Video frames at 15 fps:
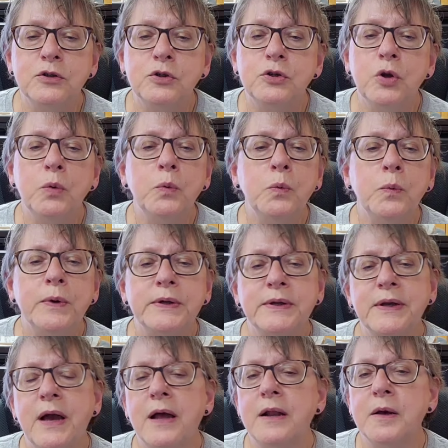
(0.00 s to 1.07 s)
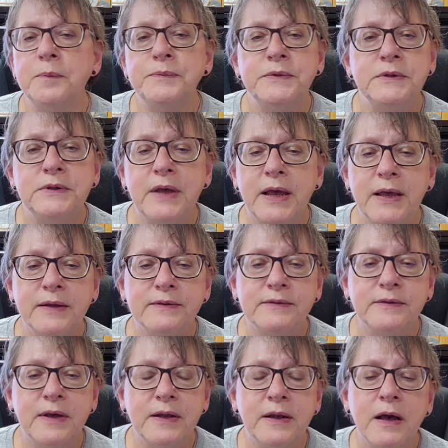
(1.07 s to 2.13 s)
No one got up today and
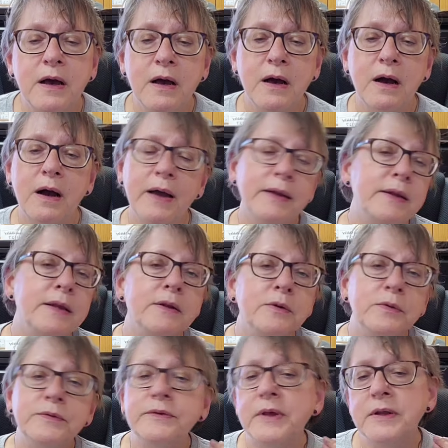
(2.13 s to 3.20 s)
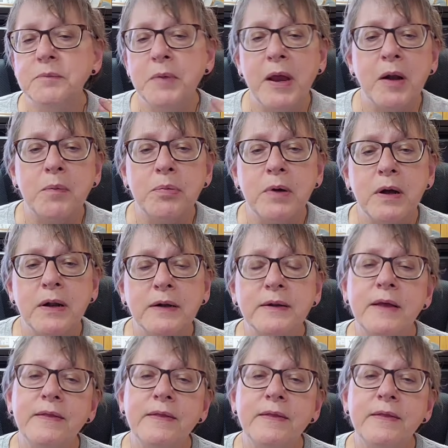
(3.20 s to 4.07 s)
said, "I need a new skincare product.